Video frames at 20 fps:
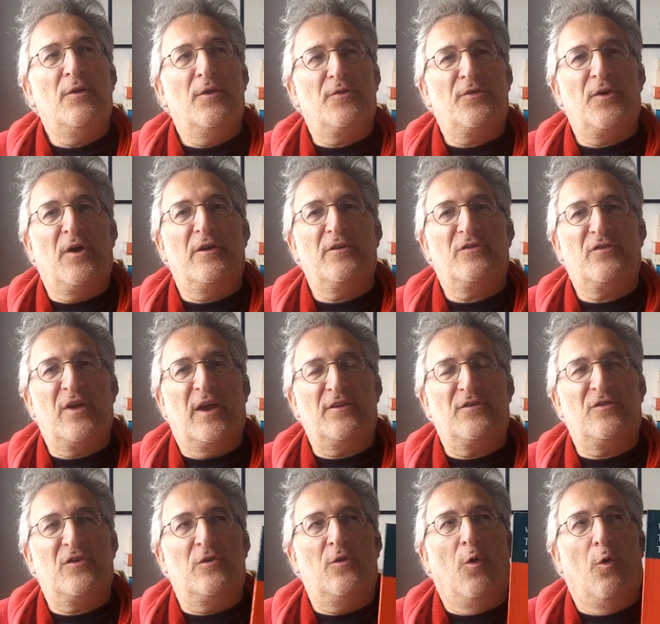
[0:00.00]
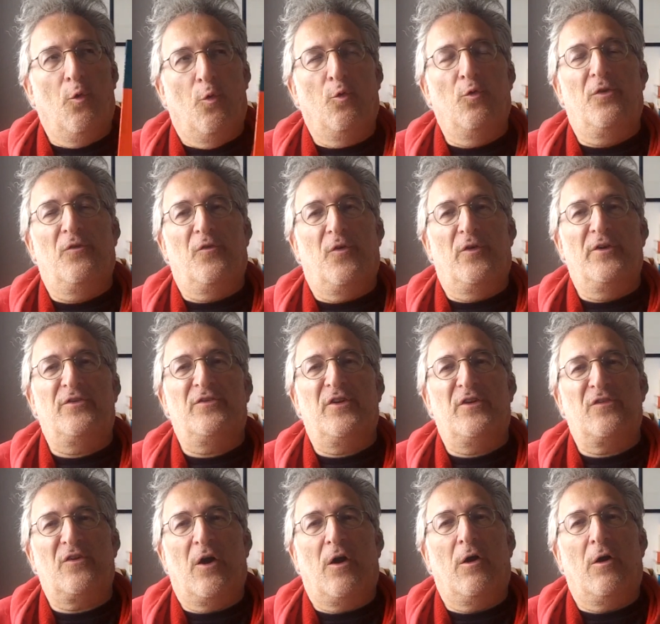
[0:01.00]
The third section, all the
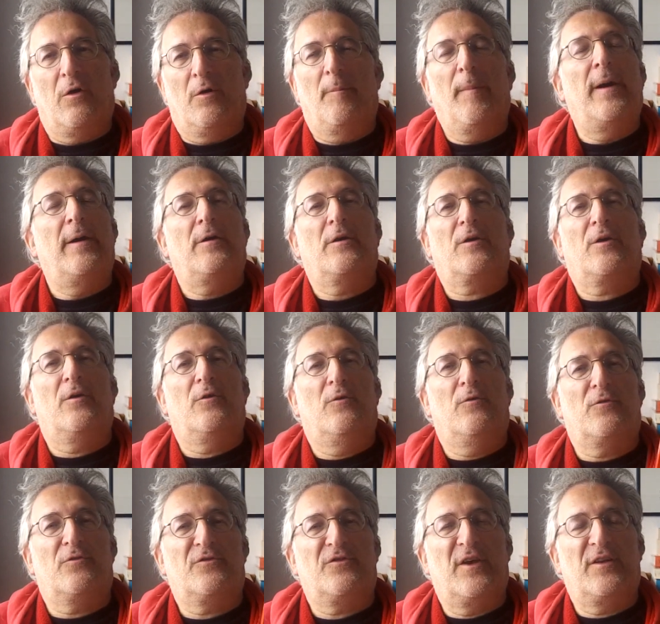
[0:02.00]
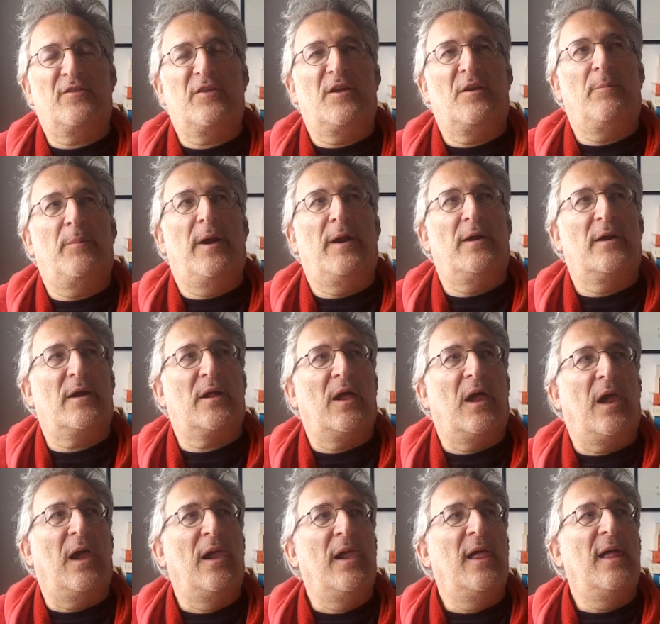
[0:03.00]
voices are American or set in
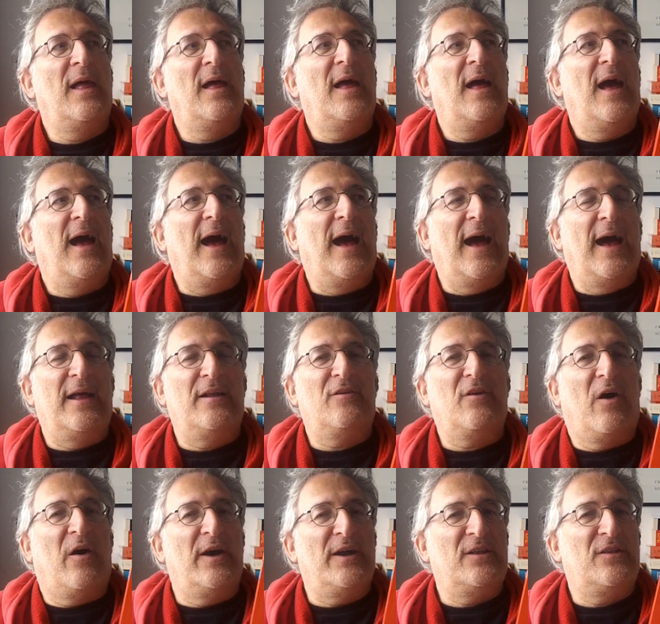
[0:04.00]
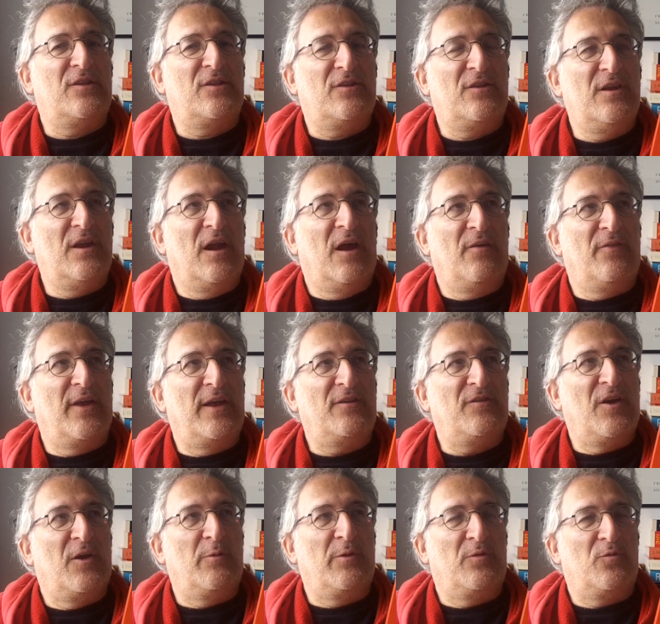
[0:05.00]
America, and I, you know, they
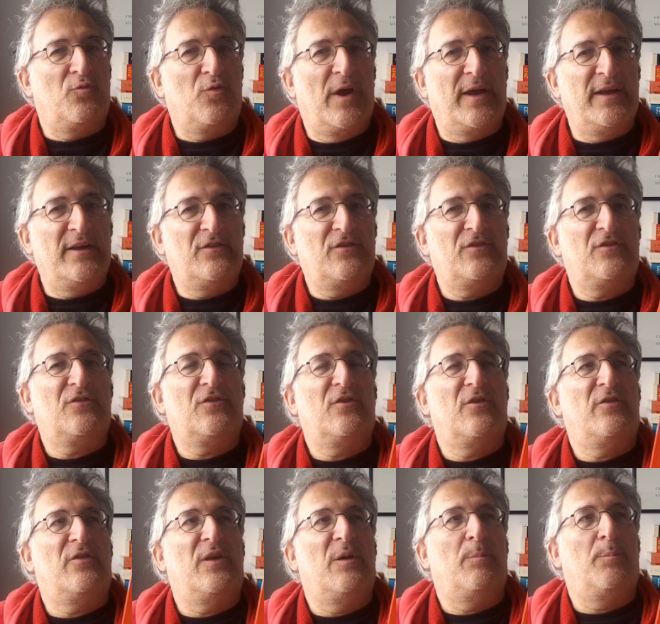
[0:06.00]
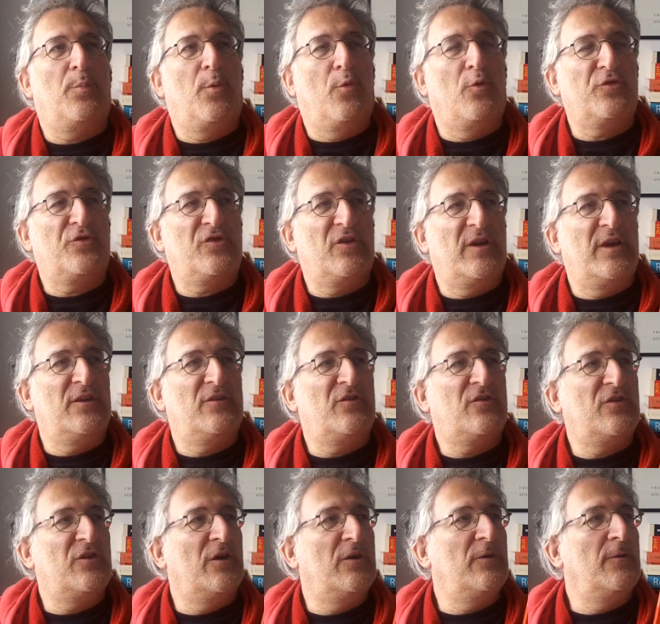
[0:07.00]
deal with race, the abortion
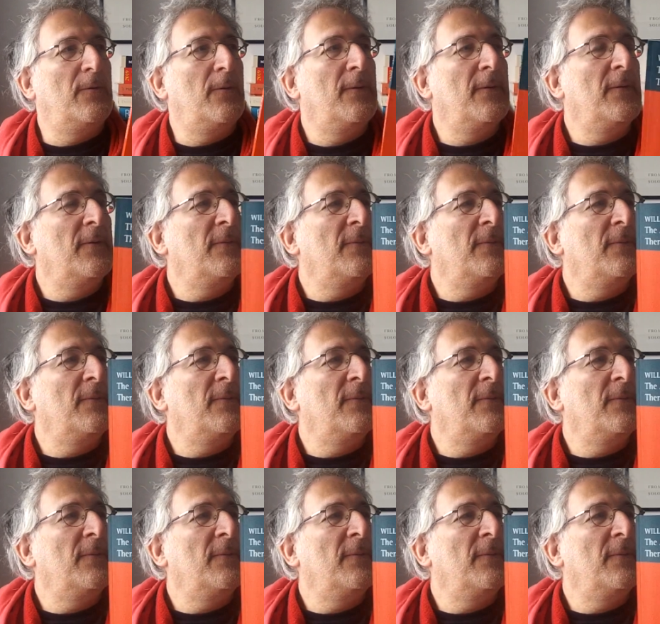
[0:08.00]
issue,